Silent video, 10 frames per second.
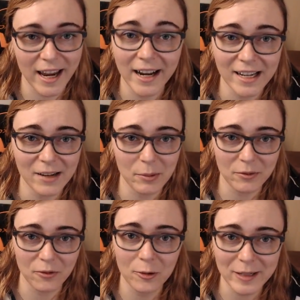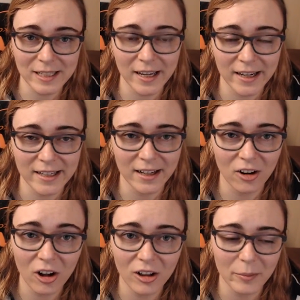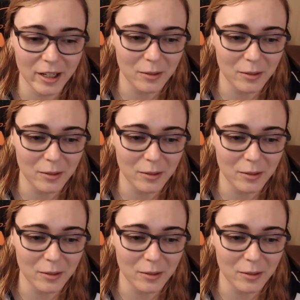any performance hit at all on my